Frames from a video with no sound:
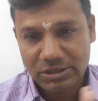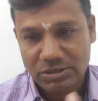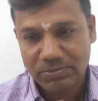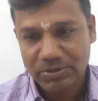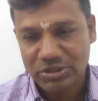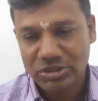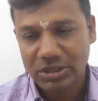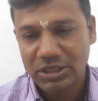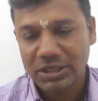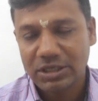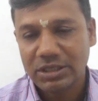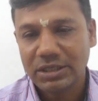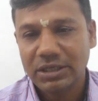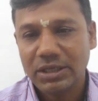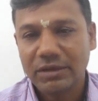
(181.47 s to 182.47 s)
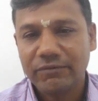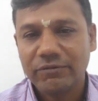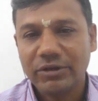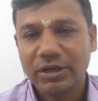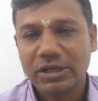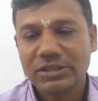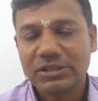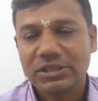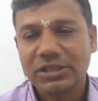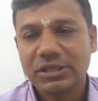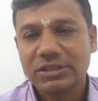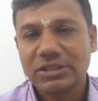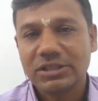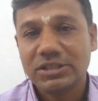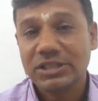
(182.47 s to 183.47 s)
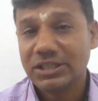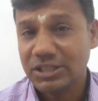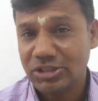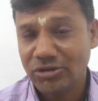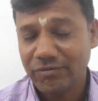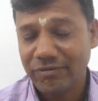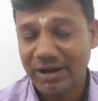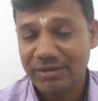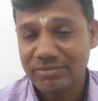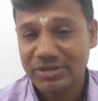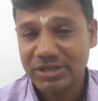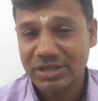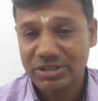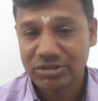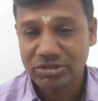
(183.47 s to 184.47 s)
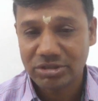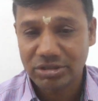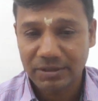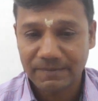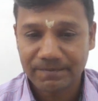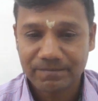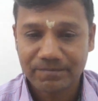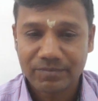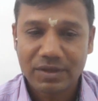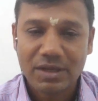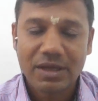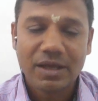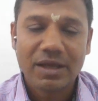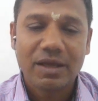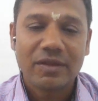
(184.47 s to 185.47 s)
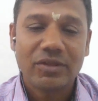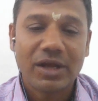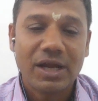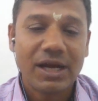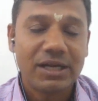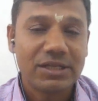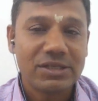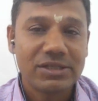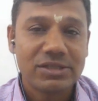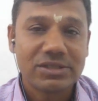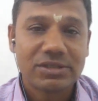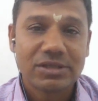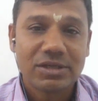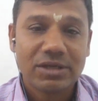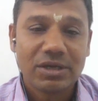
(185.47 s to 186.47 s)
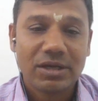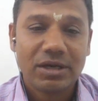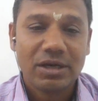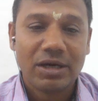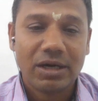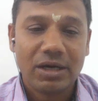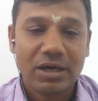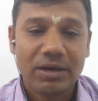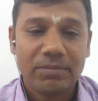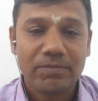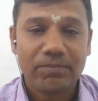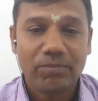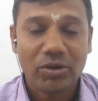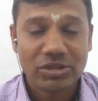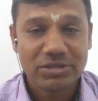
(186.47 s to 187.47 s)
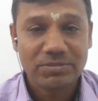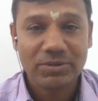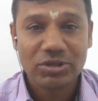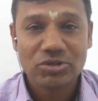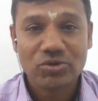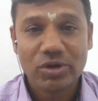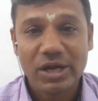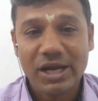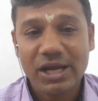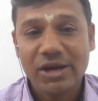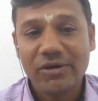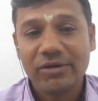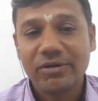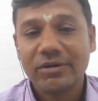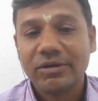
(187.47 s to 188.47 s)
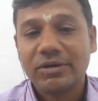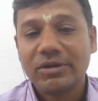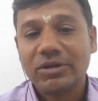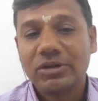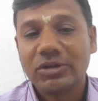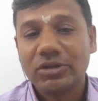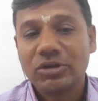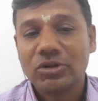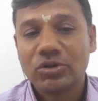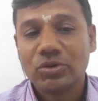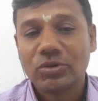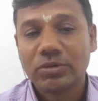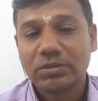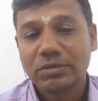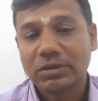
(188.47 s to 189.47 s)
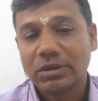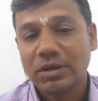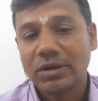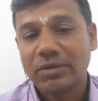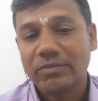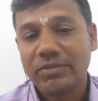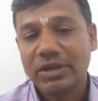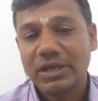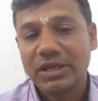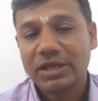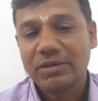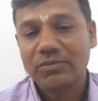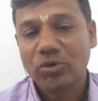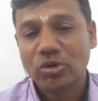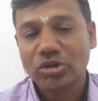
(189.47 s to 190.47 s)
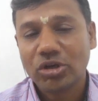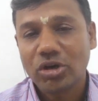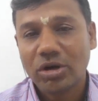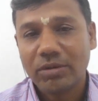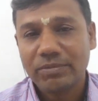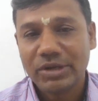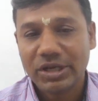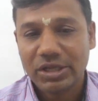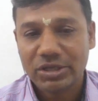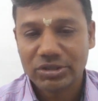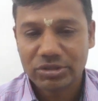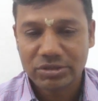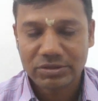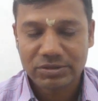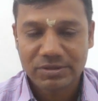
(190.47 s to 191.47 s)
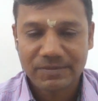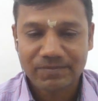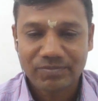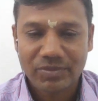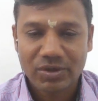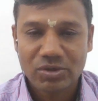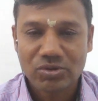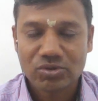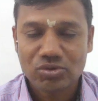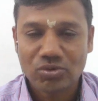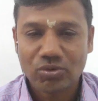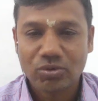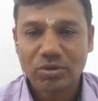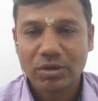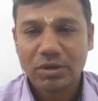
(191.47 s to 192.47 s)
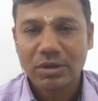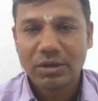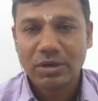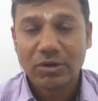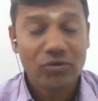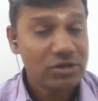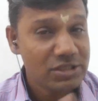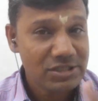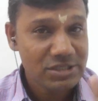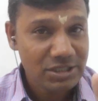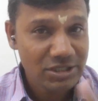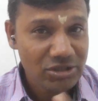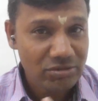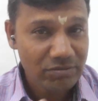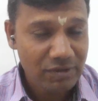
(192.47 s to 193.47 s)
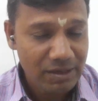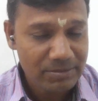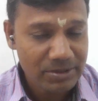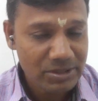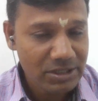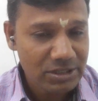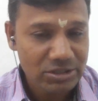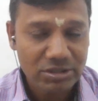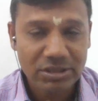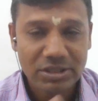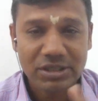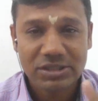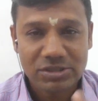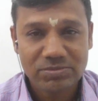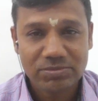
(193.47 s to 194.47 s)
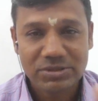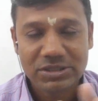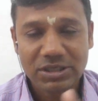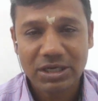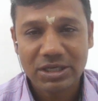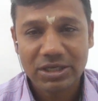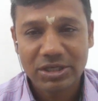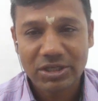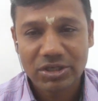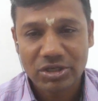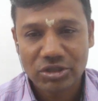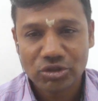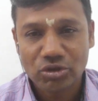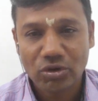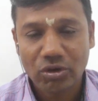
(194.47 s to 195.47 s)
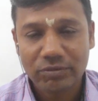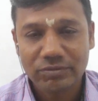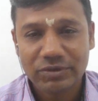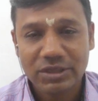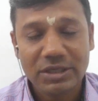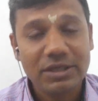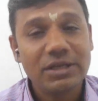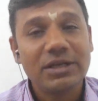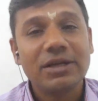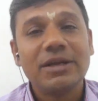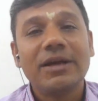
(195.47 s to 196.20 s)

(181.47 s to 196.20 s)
especially if we consider the degree of hybridization, that is possible to have, making both the combinations. So what is degree of hybridization? It is basically the ratio of the